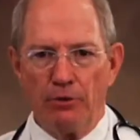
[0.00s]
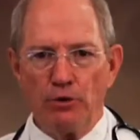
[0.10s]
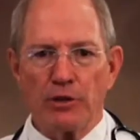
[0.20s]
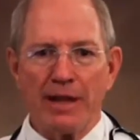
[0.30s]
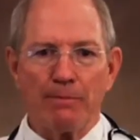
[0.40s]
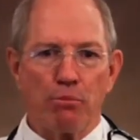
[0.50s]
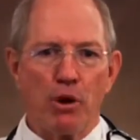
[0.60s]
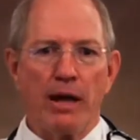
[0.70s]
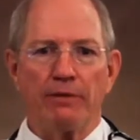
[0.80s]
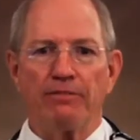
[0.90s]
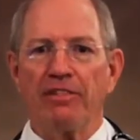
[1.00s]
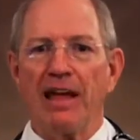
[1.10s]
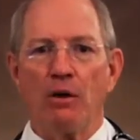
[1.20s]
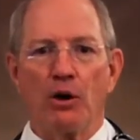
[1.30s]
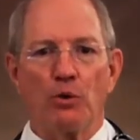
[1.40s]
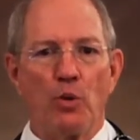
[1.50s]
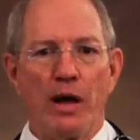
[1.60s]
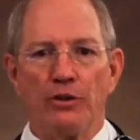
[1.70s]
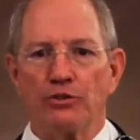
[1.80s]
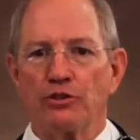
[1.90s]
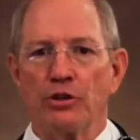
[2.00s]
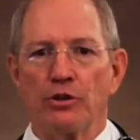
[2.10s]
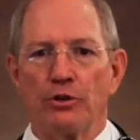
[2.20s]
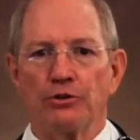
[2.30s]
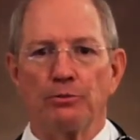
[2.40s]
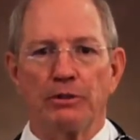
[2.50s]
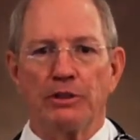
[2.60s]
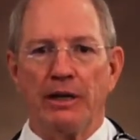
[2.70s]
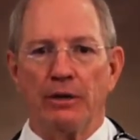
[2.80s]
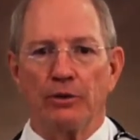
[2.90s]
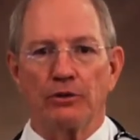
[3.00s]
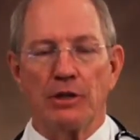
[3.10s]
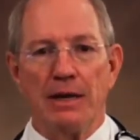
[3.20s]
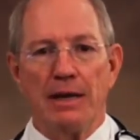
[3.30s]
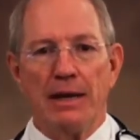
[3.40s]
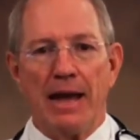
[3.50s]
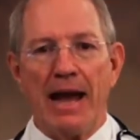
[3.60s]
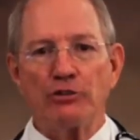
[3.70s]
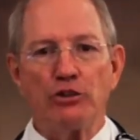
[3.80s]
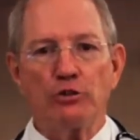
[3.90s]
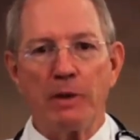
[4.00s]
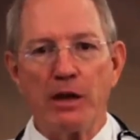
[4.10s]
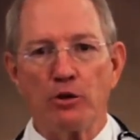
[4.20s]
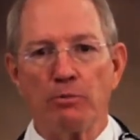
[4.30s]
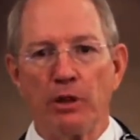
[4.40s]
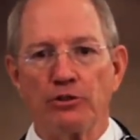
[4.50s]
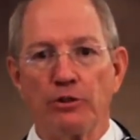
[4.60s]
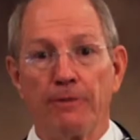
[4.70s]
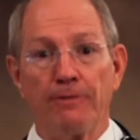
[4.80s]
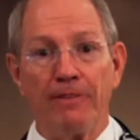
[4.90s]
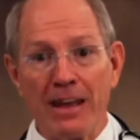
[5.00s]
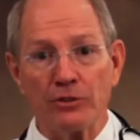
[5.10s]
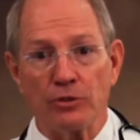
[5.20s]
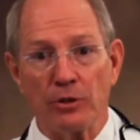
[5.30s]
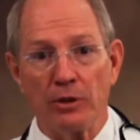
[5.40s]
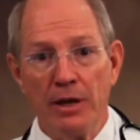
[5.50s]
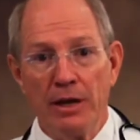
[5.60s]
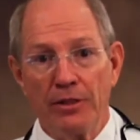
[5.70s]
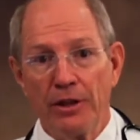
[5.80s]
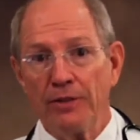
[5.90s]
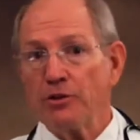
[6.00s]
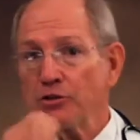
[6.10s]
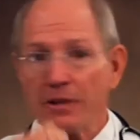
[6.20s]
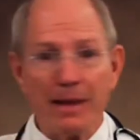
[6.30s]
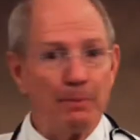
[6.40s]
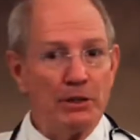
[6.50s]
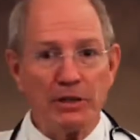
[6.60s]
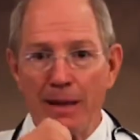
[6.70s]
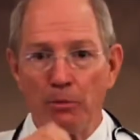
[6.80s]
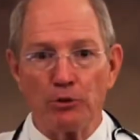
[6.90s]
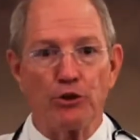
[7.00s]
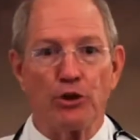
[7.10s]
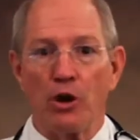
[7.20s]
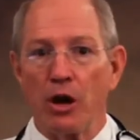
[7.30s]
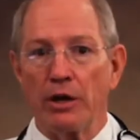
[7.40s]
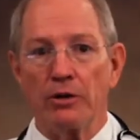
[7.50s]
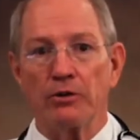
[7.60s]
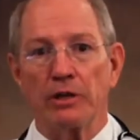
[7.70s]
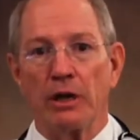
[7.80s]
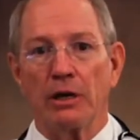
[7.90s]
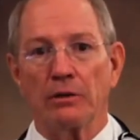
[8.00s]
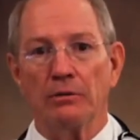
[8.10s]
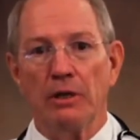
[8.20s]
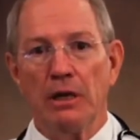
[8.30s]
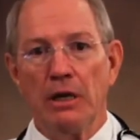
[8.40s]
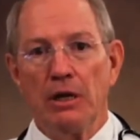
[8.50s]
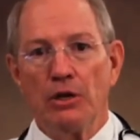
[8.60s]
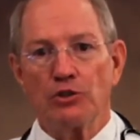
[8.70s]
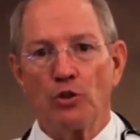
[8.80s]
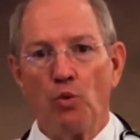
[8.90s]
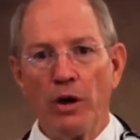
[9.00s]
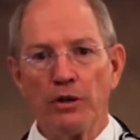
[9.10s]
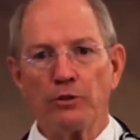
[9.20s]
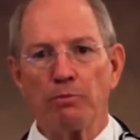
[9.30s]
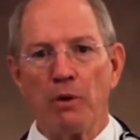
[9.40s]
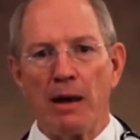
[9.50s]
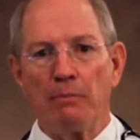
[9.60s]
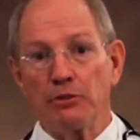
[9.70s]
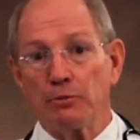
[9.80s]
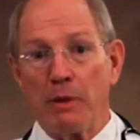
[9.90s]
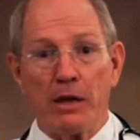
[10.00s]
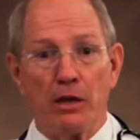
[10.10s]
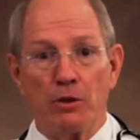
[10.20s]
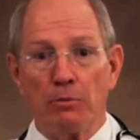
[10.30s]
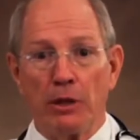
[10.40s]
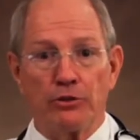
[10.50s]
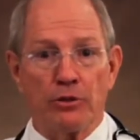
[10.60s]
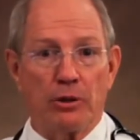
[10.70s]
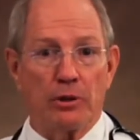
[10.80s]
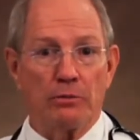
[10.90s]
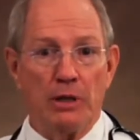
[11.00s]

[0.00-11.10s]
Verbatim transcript: Foods like bread, flour, rice, cereals, and potatoes actually spike your blood sugar faster than if you're slapping table sugar onto your tongue. So what is the problem of spiking your blood sugar?